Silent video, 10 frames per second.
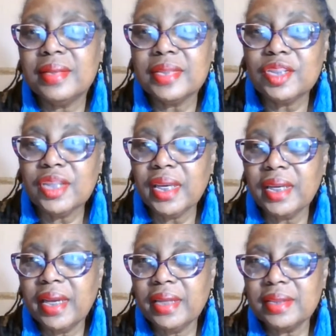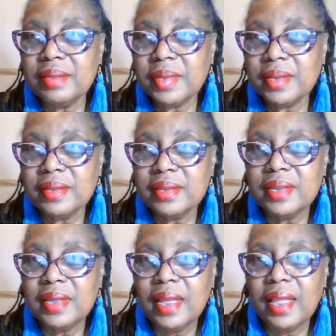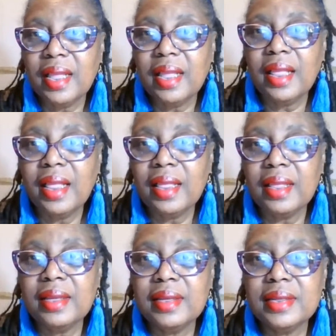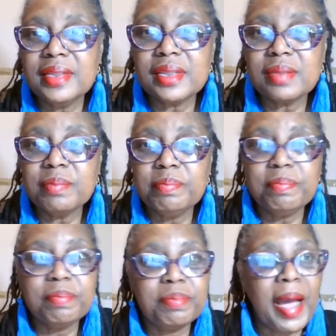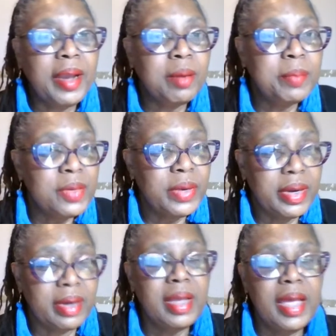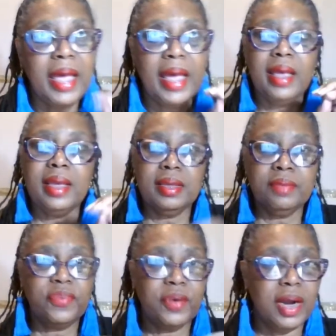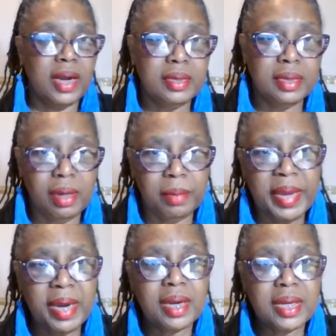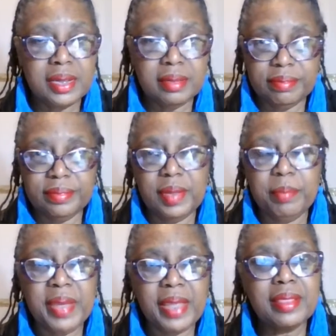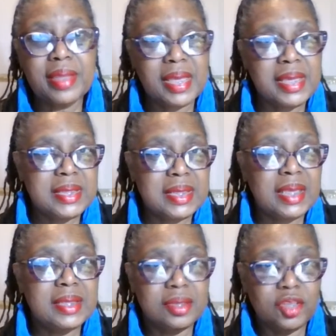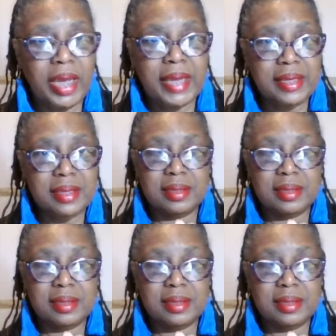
Shein customer, just buyer beware. And for America, the big thing is it's a Chinese